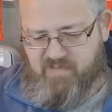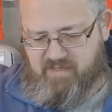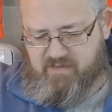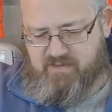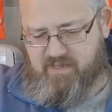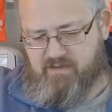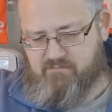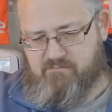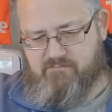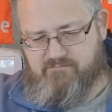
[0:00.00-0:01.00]
And
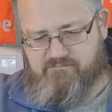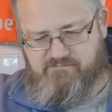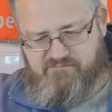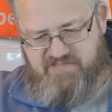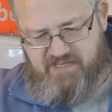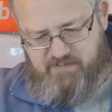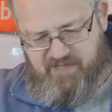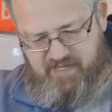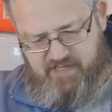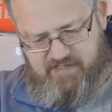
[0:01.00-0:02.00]
then this
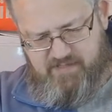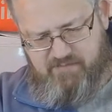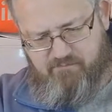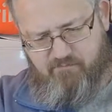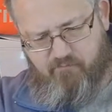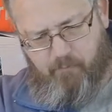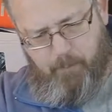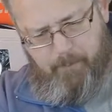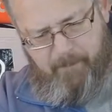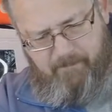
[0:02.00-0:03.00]
piece
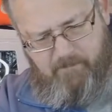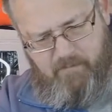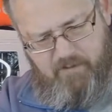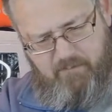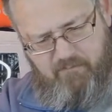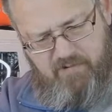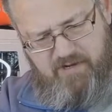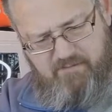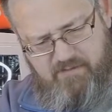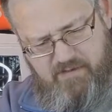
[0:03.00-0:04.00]
will come
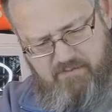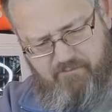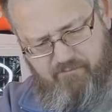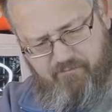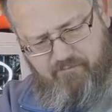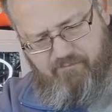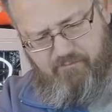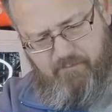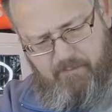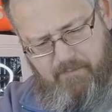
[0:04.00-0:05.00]
round
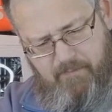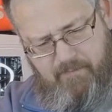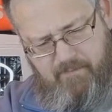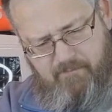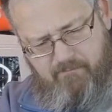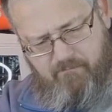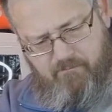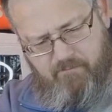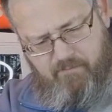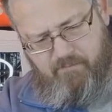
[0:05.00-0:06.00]

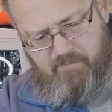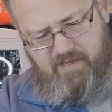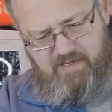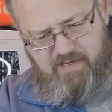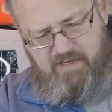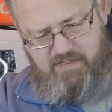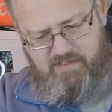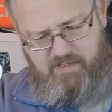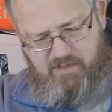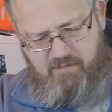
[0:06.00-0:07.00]
and needs
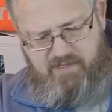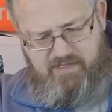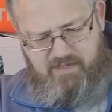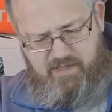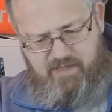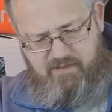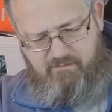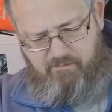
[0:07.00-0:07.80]
to go into there.